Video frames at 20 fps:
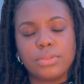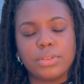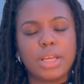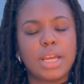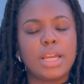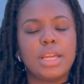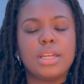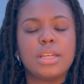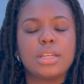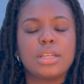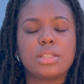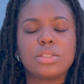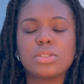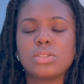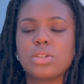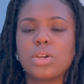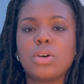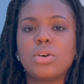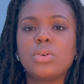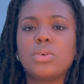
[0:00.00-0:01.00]
Like,
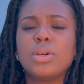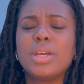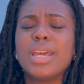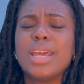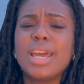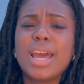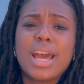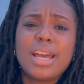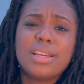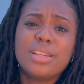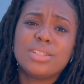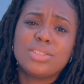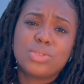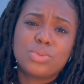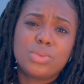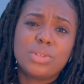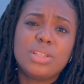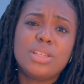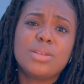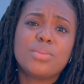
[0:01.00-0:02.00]
so it's
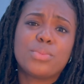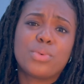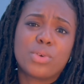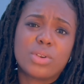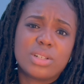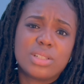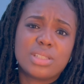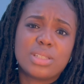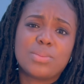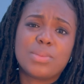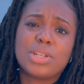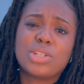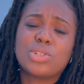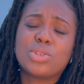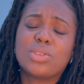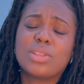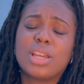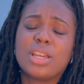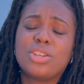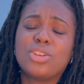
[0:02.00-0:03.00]
really important to make
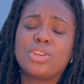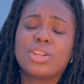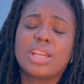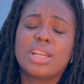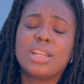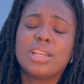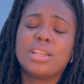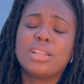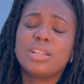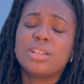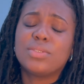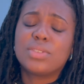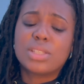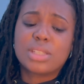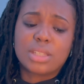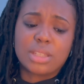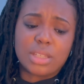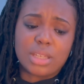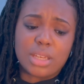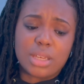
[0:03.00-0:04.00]
sure that you're getting enough
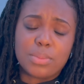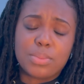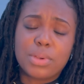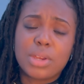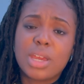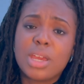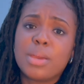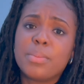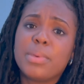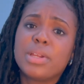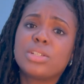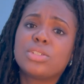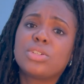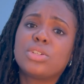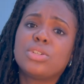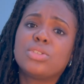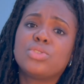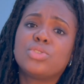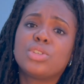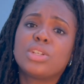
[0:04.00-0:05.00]
sleep, make sure
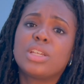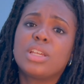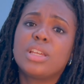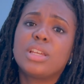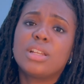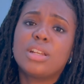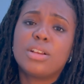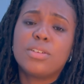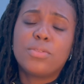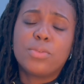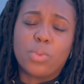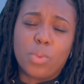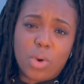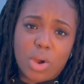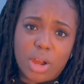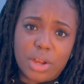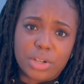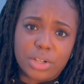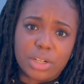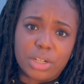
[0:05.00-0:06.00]
you're drinking enough
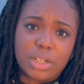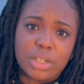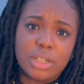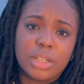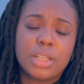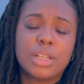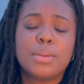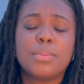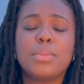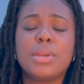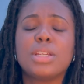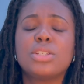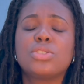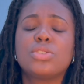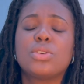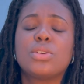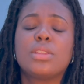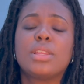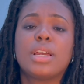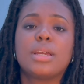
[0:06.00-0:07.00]
water, make
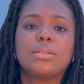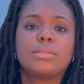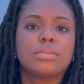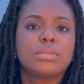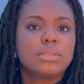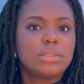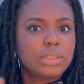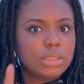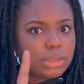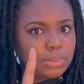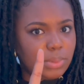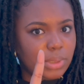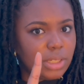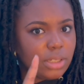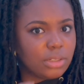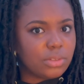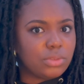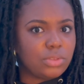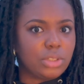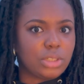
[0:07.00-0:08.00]
sure that,
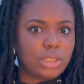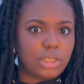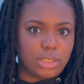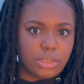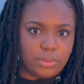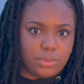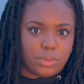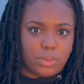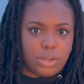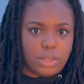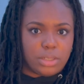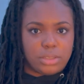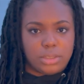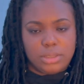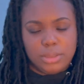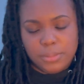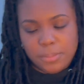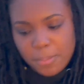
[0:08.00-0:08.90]
speaking of drinking enough water,